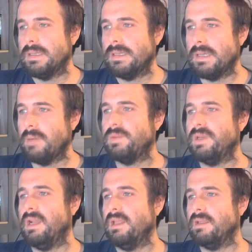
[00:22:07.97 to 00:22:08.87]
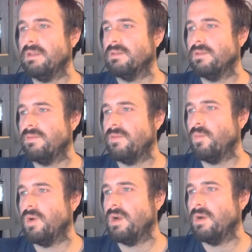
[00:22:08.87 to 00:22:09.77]
updating the
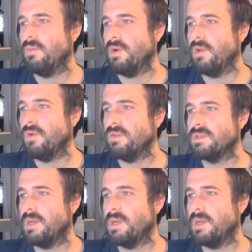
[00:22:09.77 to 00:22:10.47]
firmware. We're gonna go to this